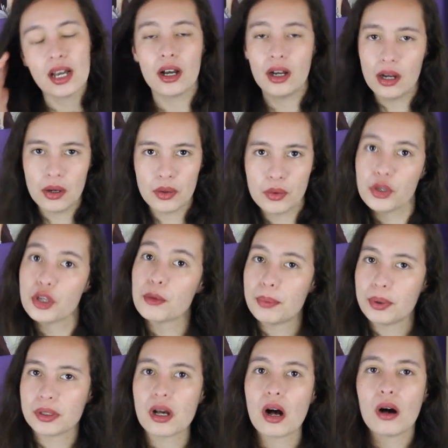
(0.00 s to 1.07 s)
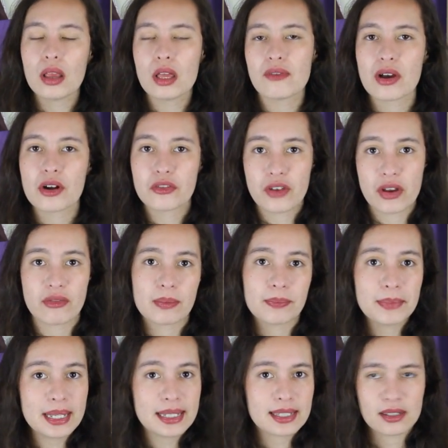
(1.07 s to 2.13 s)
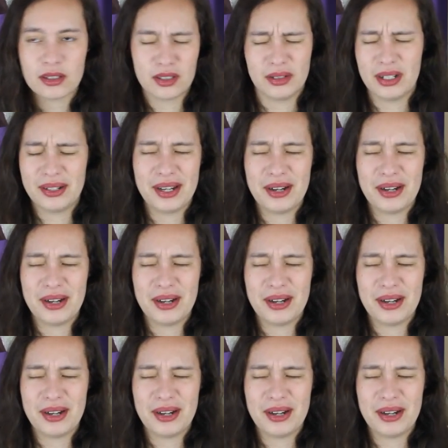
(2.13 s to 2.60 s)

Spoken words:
oh, you put all of our favorite meats, or